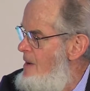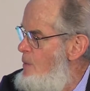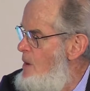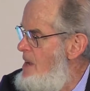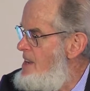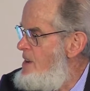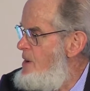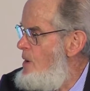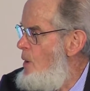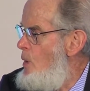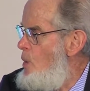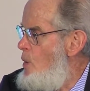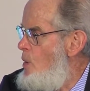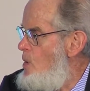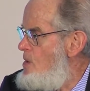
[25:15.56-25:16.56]
We can
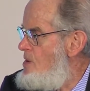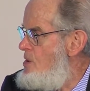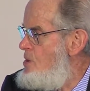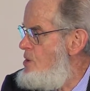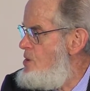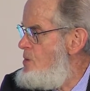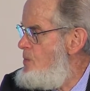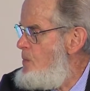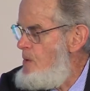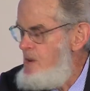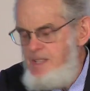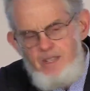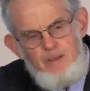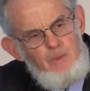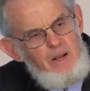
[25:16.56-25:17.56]
all use
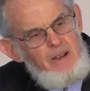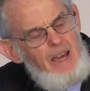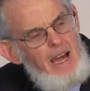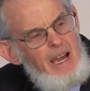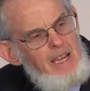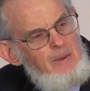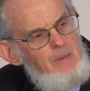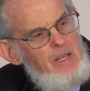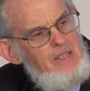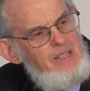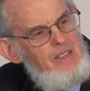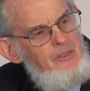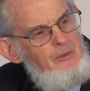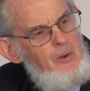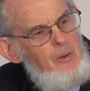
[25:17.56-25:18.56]
principled
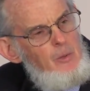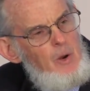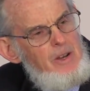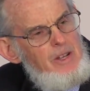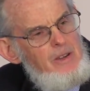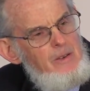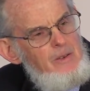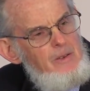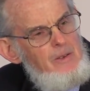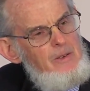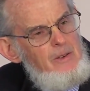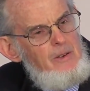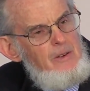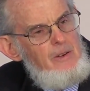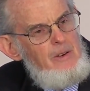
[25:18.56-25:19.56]
arguments if we want to,
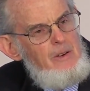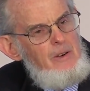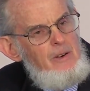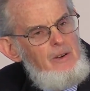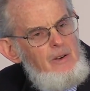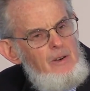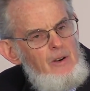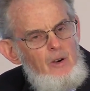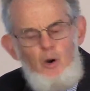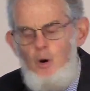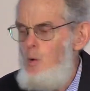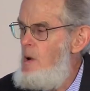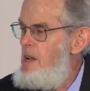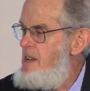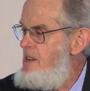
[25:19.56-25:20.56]

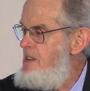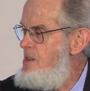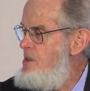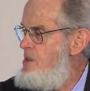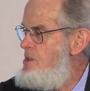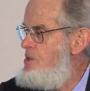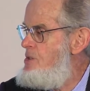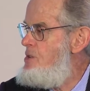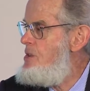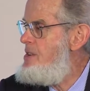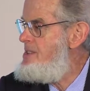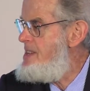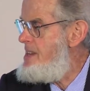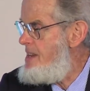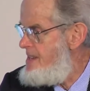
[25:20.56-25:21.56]
or we can use
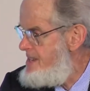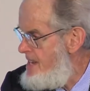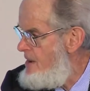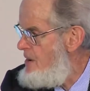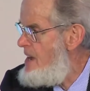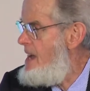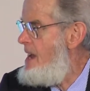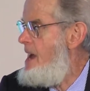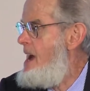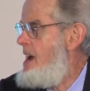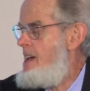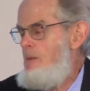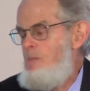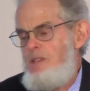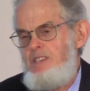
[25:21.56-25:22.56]
utilitarian
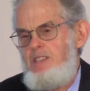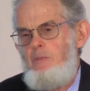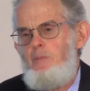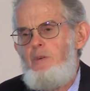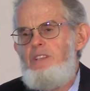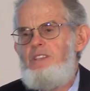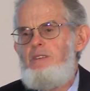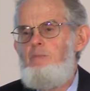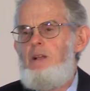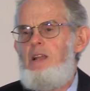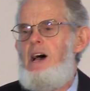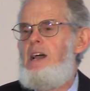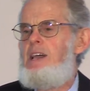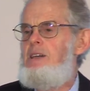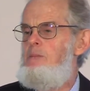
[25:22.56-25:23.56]
arguments. The principled
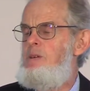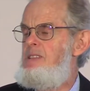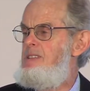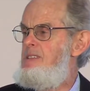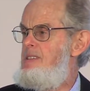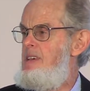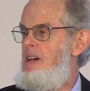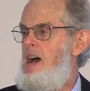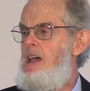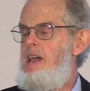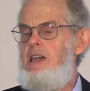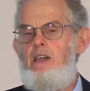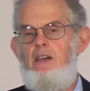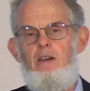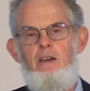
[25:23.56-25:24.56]
arguments say,